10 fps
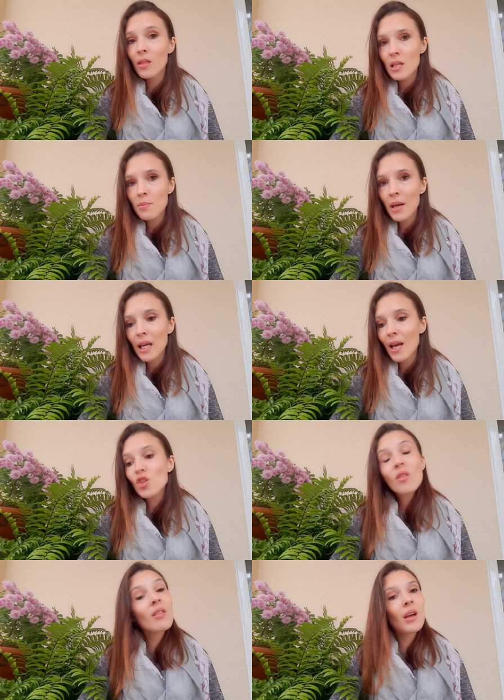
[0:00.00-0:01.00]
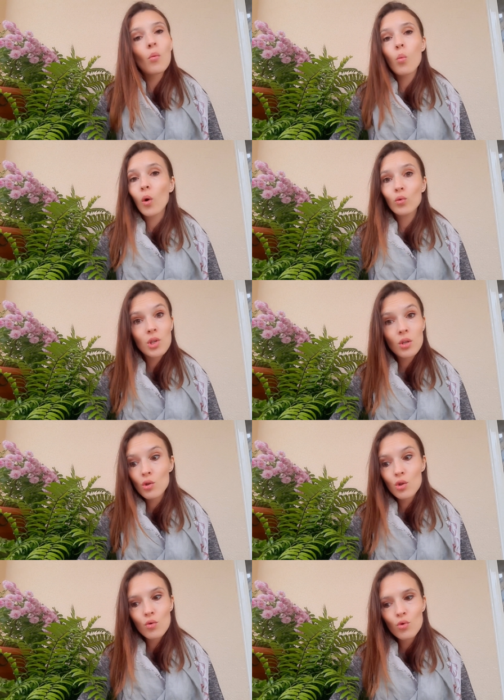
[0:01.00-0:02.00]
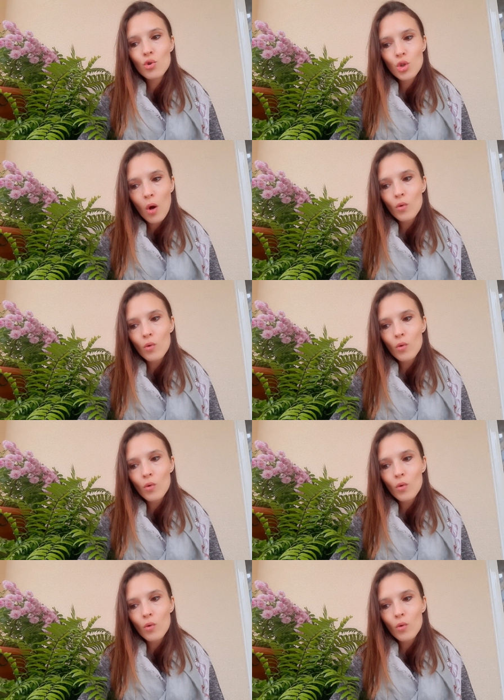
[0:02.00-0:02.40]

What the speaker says: this medication, they won't do so.